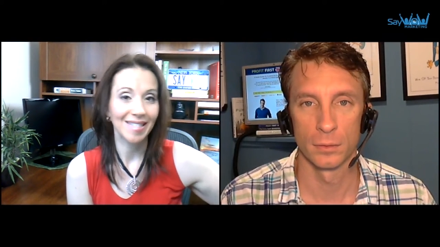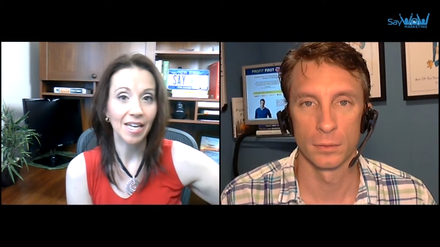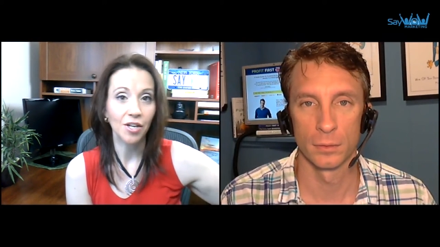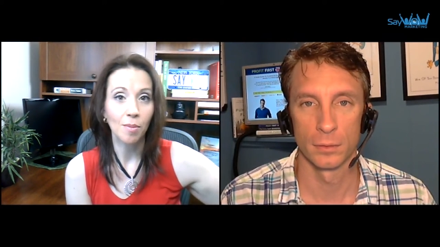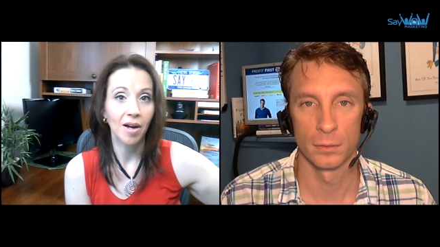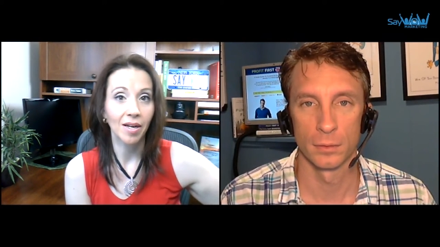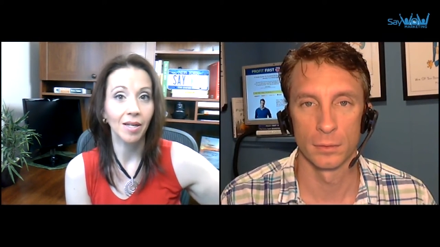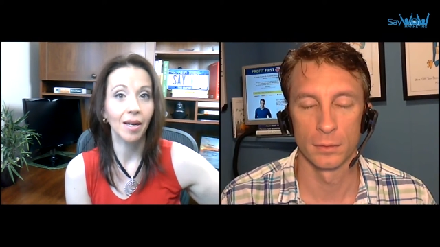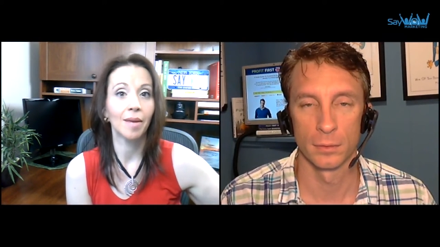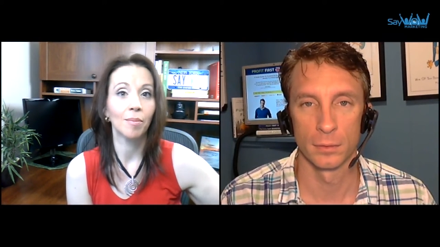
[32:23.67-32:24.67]
Speaker 1: your money
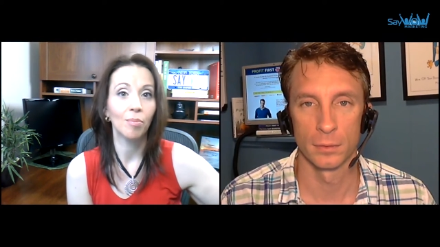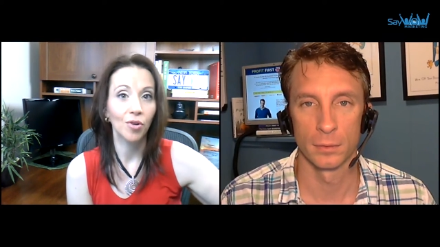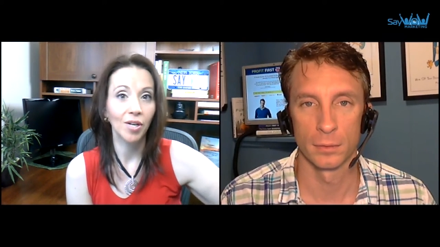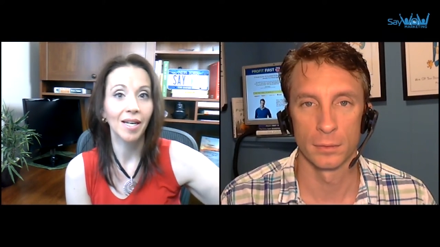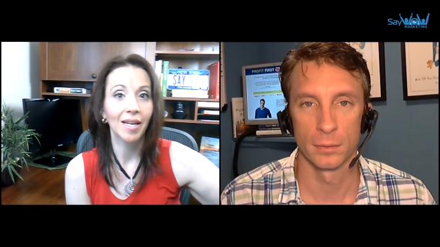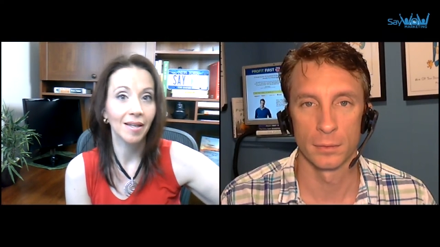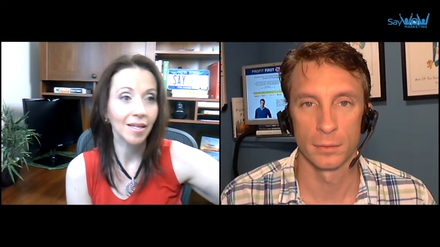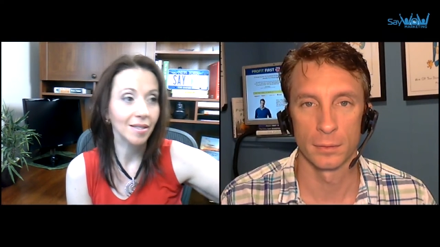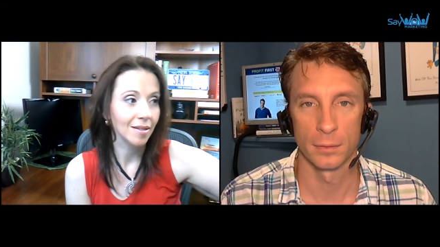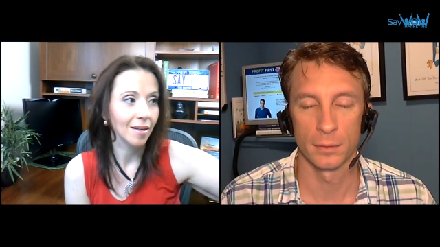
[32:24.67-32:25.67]
and put it in
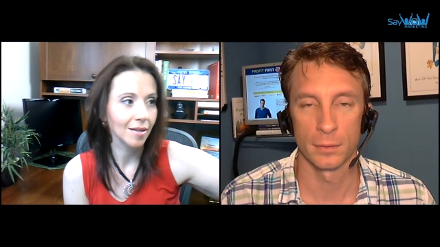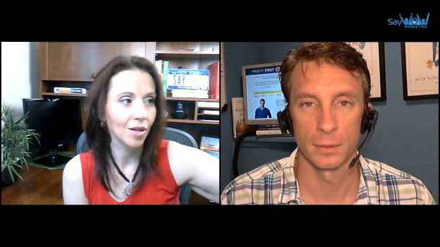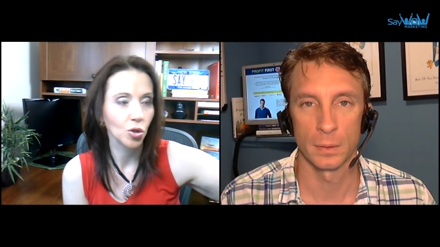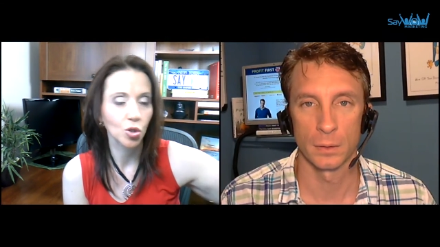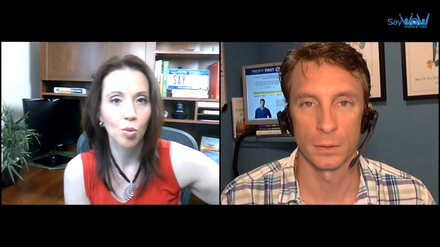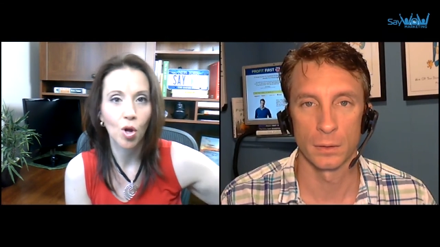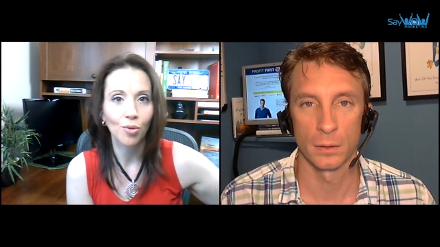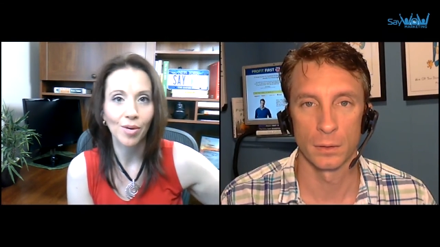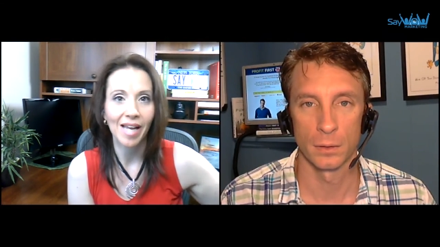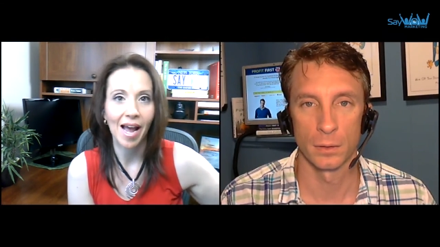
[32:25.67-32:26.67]
these you know smaller
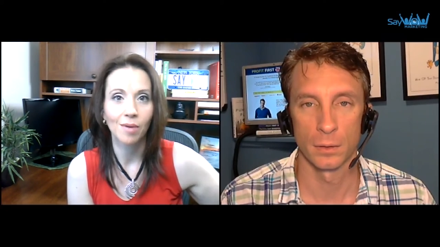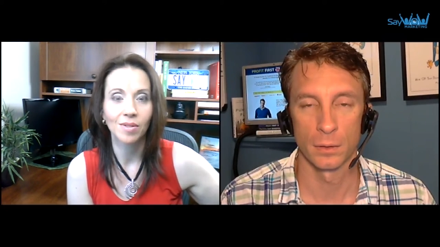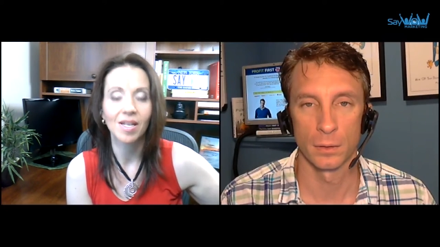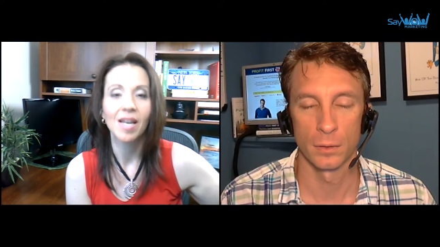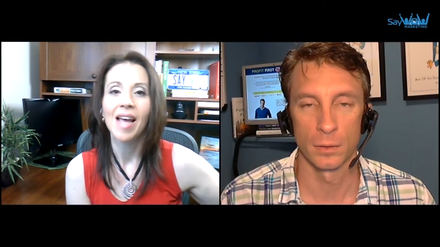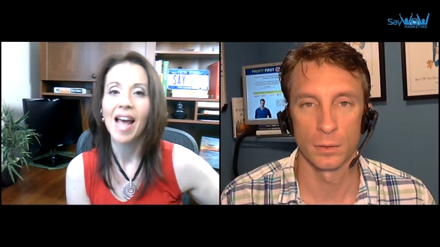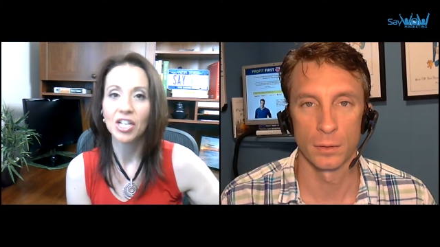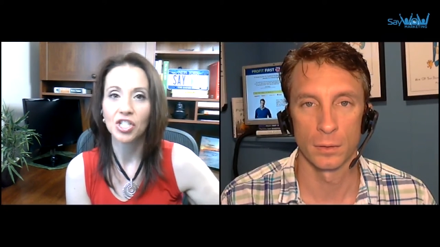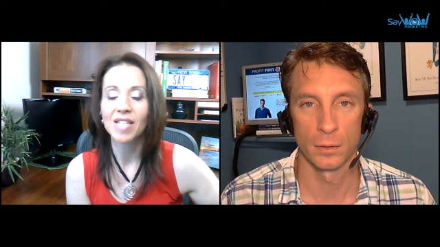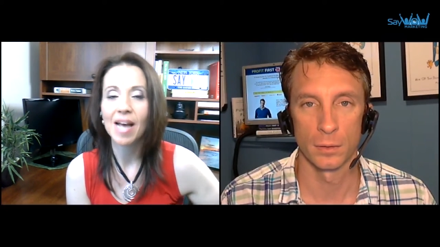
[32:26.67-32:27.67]
accounts and
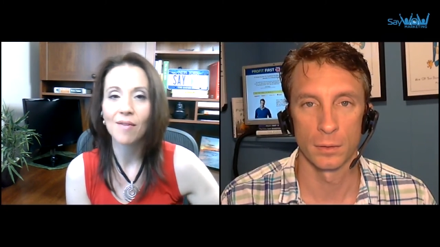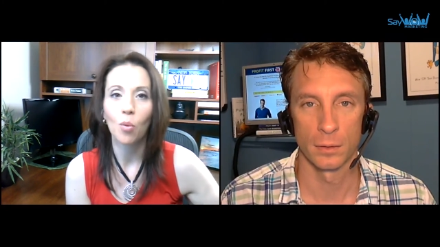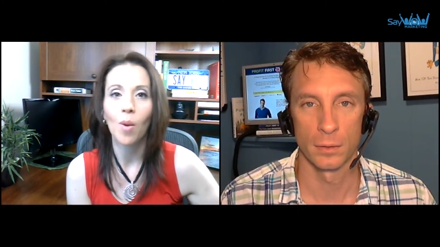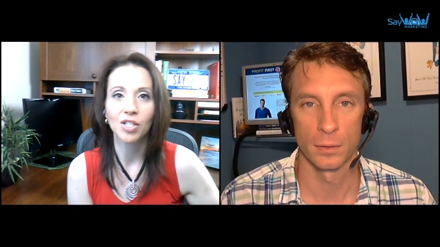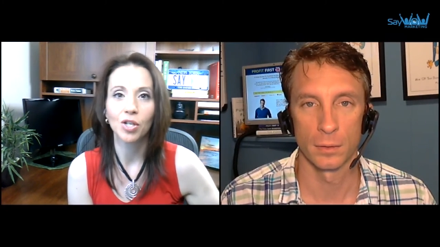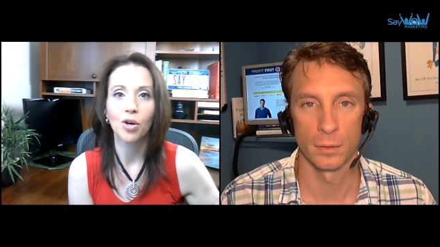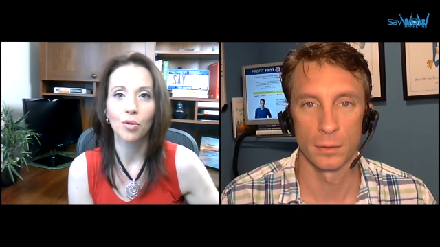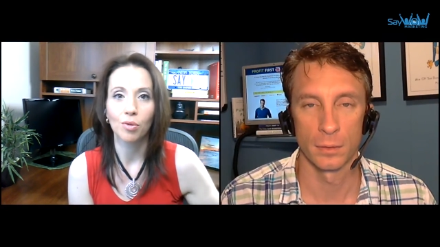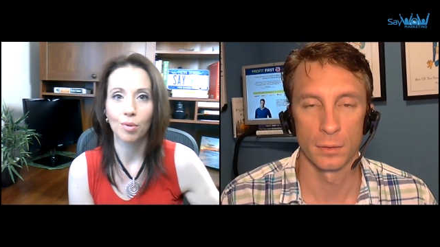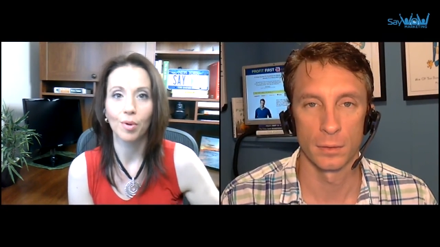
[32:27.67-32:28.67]
just have a way to go
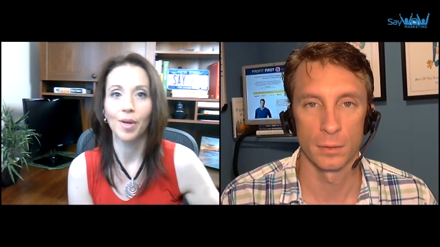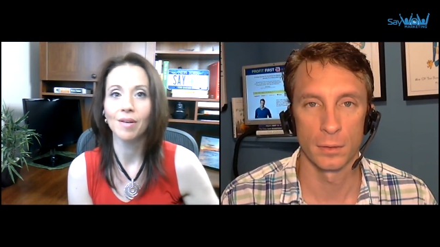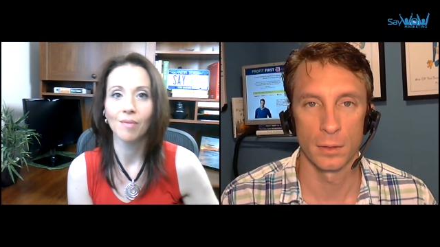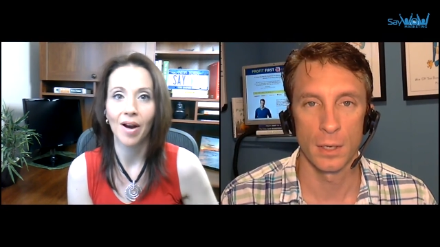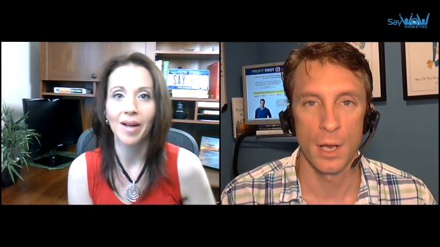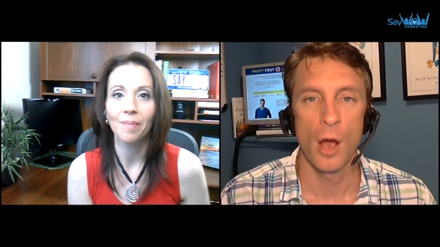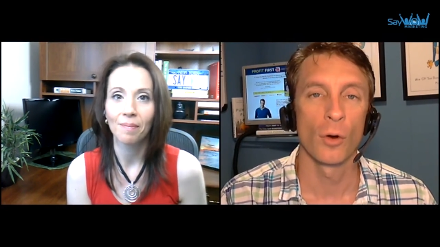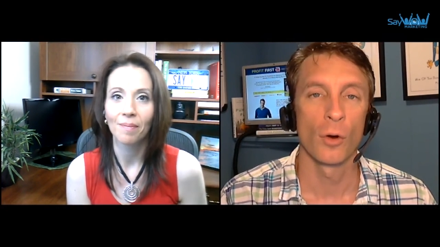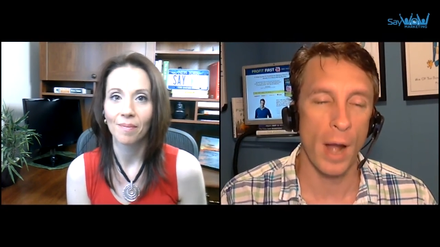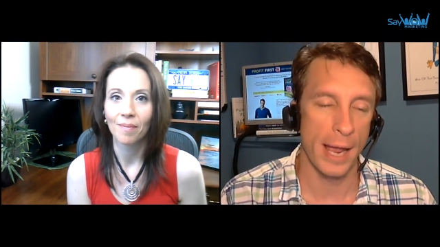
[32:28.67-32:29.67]
through it, right?
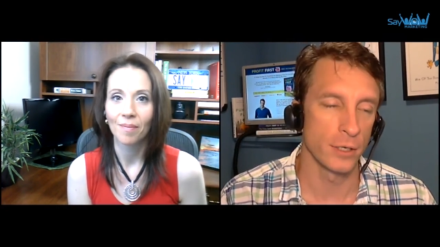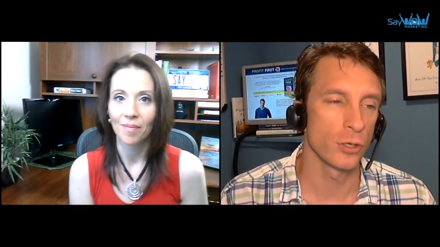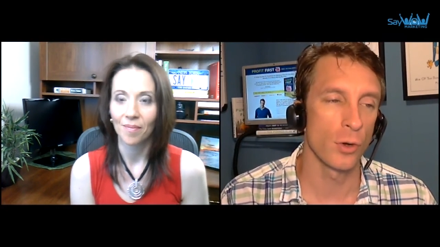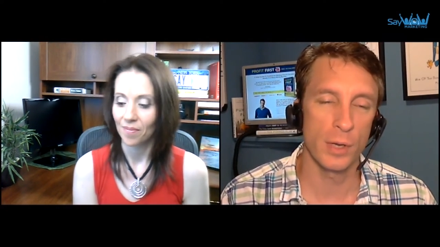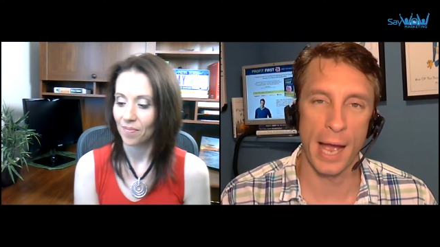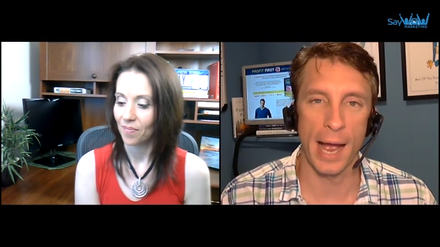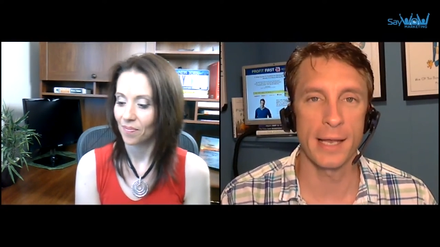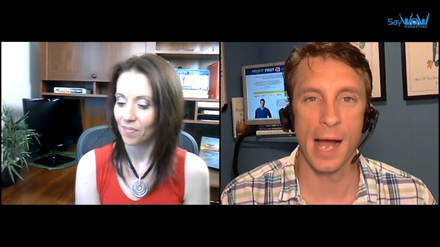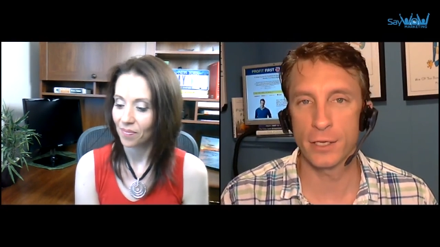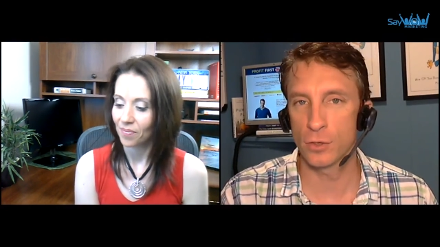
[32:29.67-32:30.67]
Speaker 2: Right. So yeah,
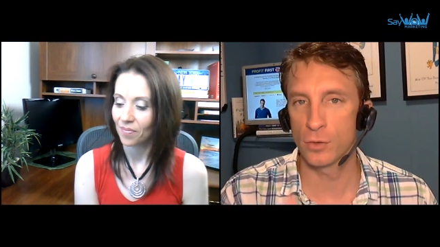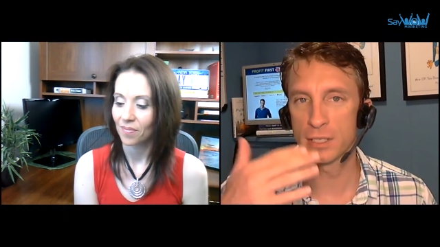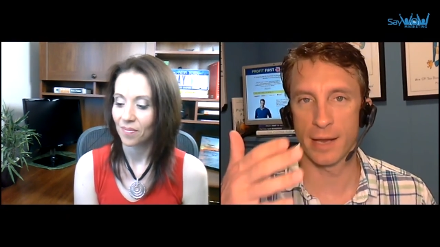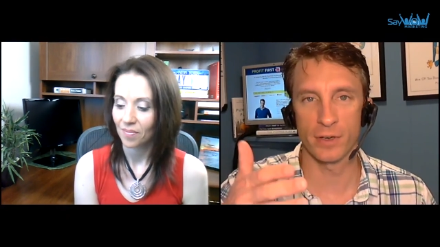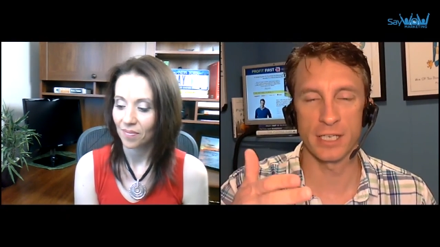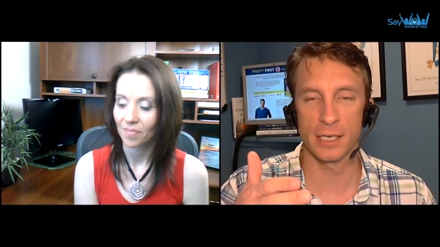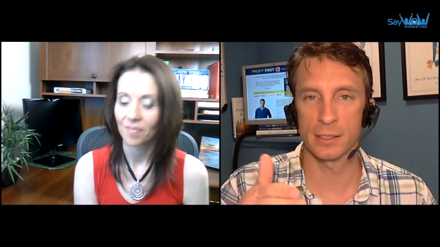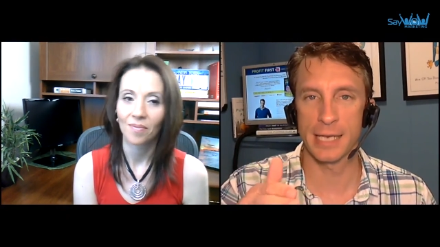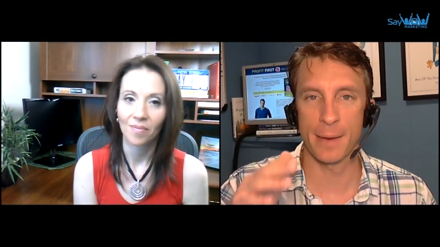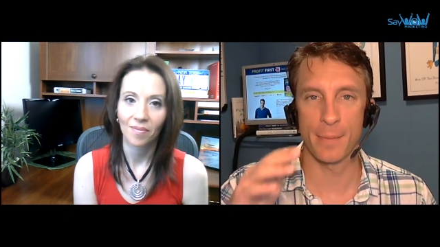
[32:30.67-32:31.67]
I, I do this every single day